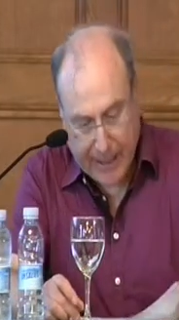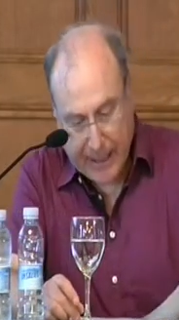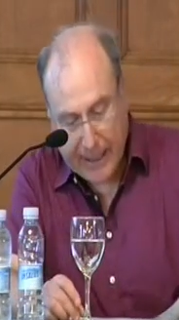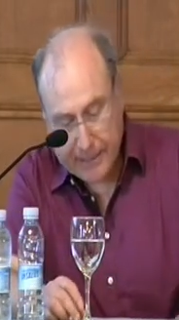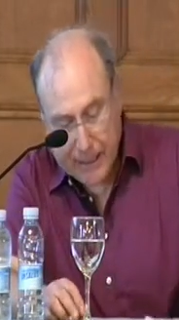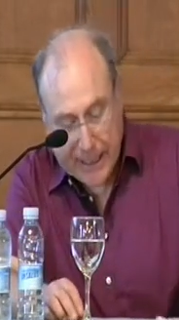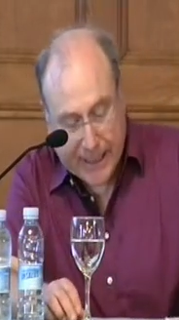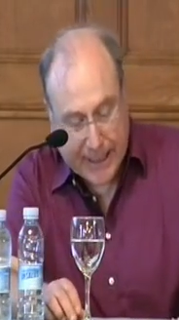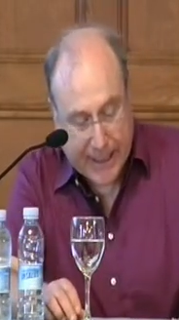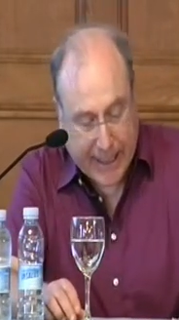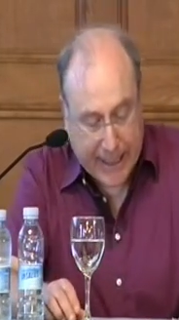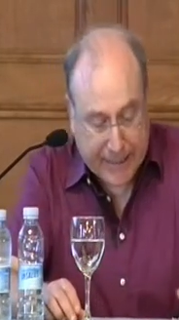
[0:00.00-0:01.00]
And
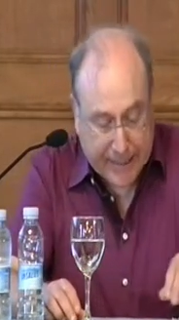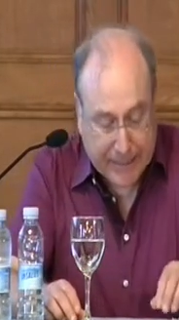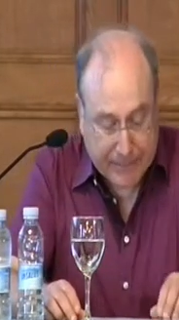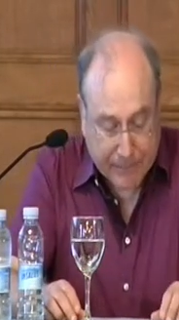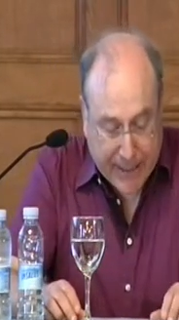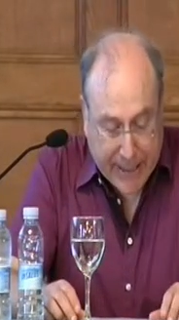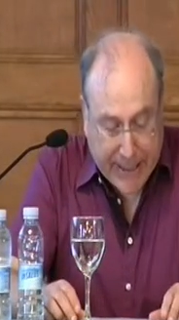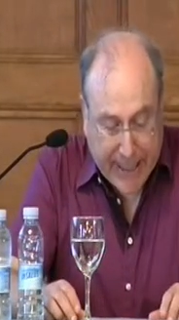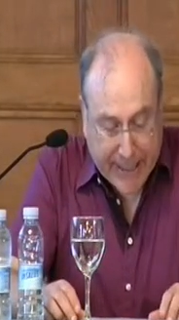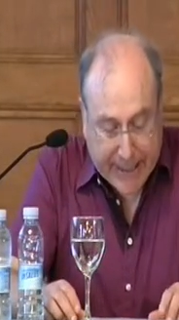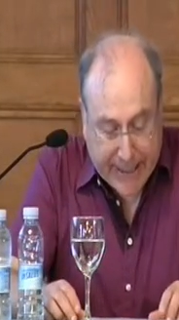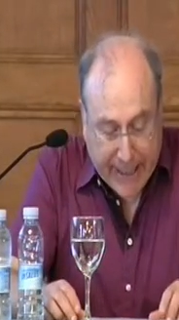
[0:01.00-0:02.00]
Millikan added,
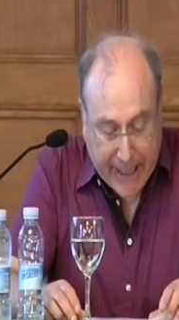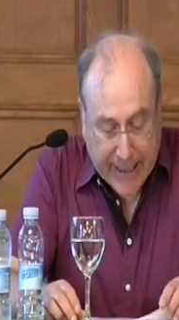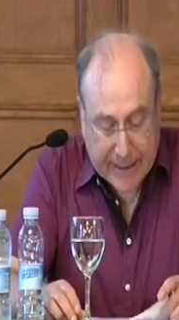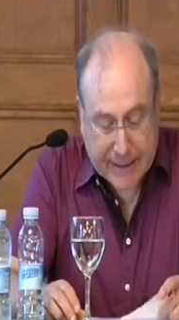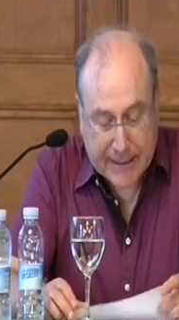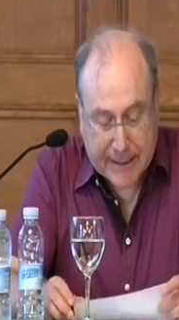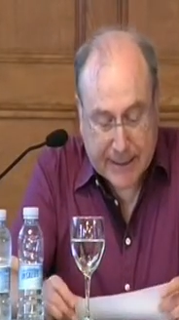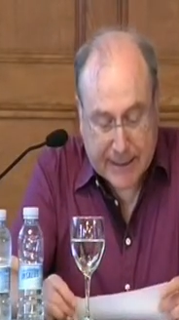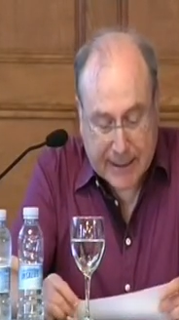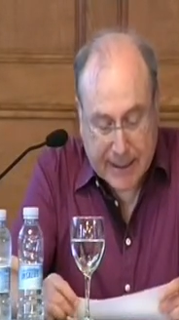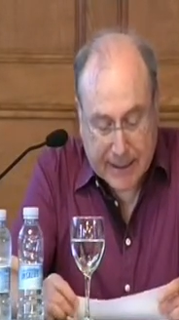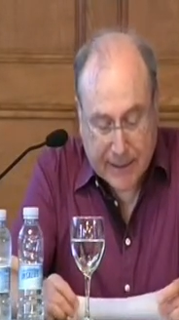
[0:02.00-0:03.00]
"Again, the
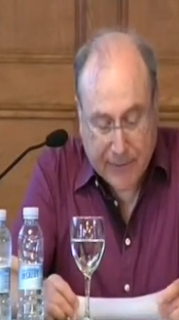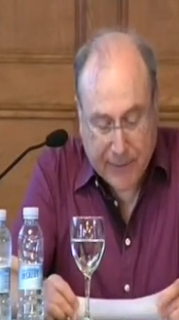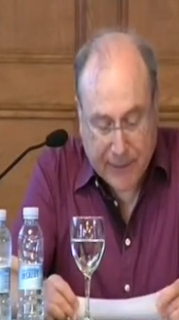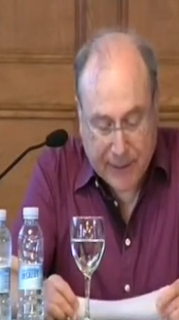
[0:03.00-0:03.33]
success of a